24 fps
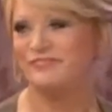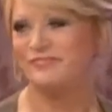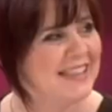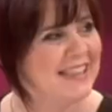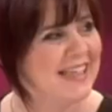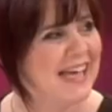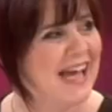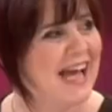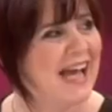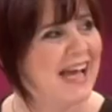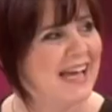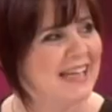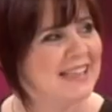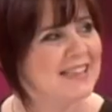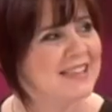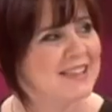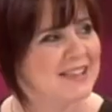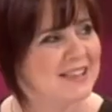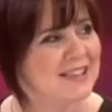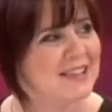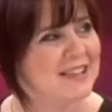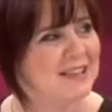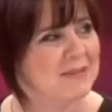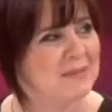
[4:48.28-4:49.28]
Yeah, he
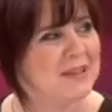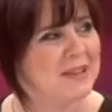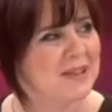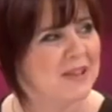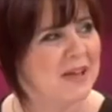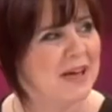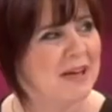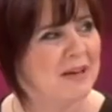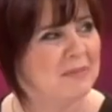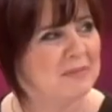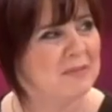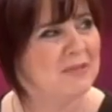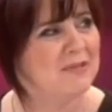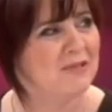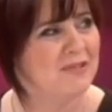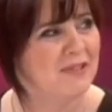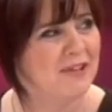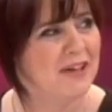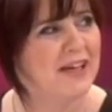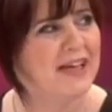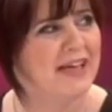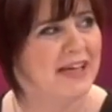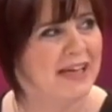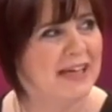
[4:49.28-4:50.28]
suddenly became
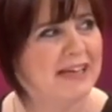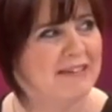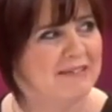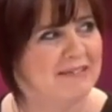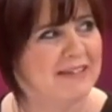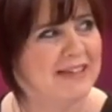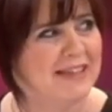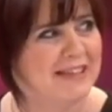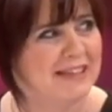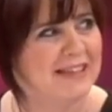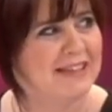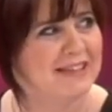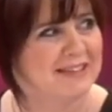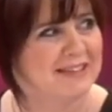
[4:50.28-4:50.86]
really, really